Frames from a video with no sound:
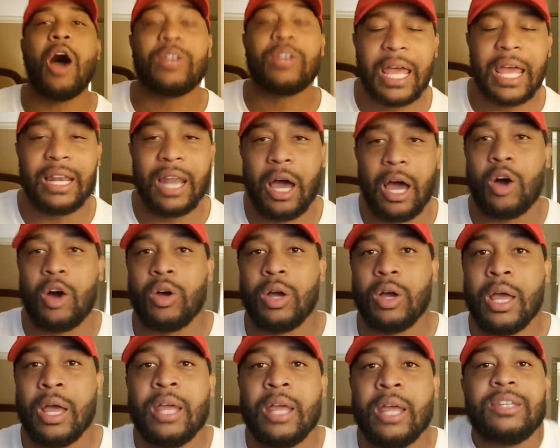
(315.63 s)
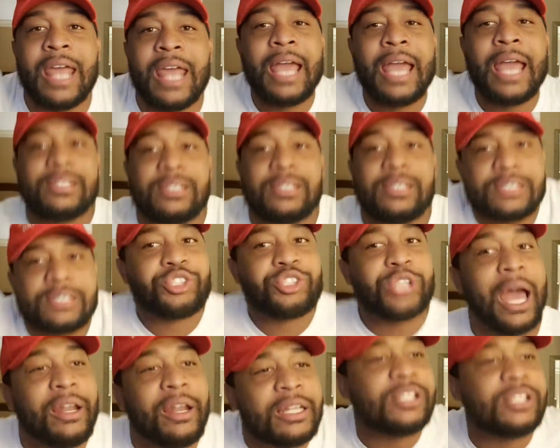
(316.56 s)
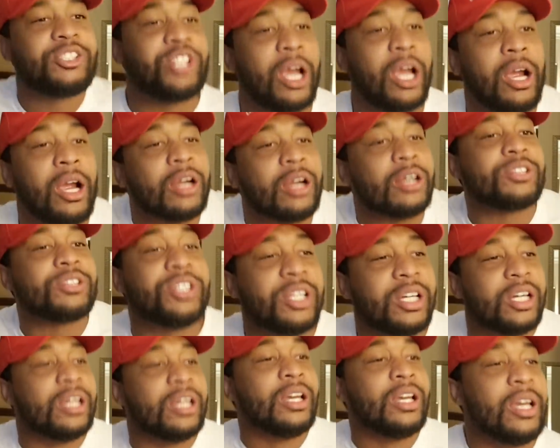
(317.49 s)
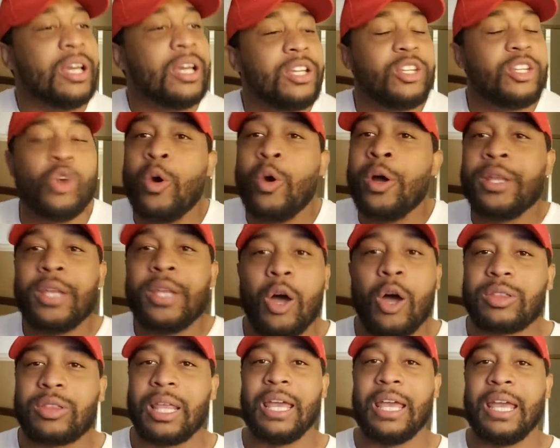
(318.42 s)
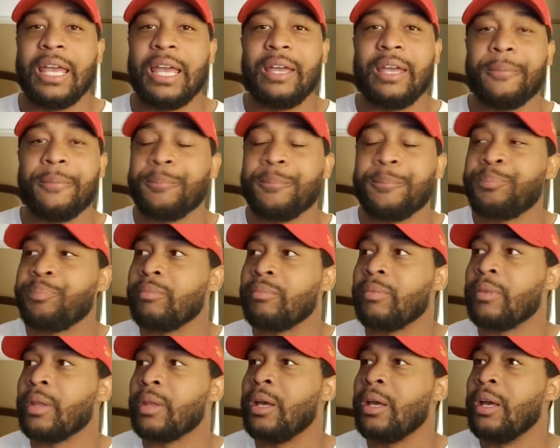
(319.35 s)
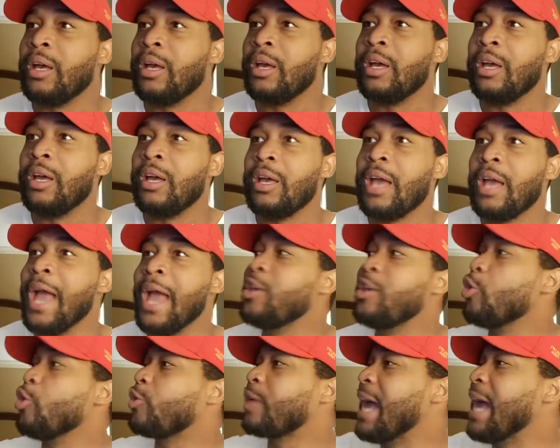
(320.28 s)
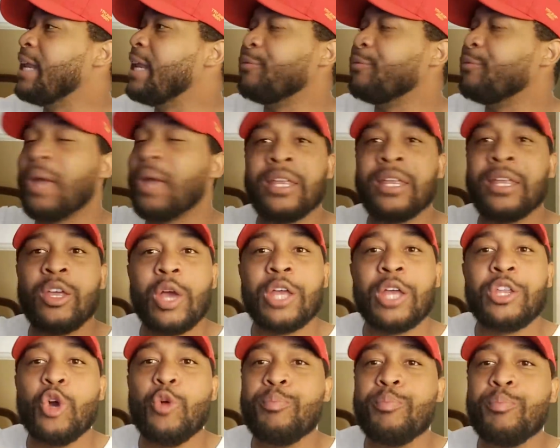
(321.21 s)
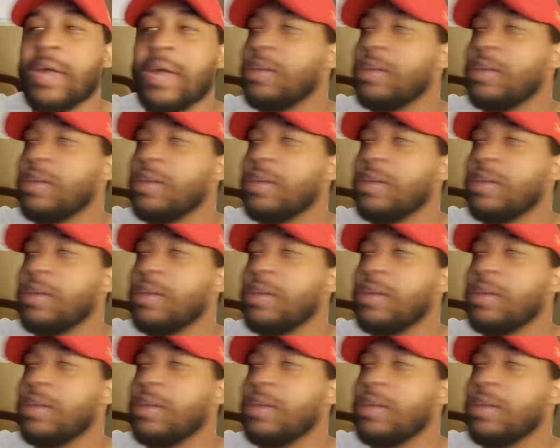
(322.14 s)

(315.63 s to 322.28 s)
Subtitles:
day long, dancing and shouting in the church, doing your thing, and you can't even, and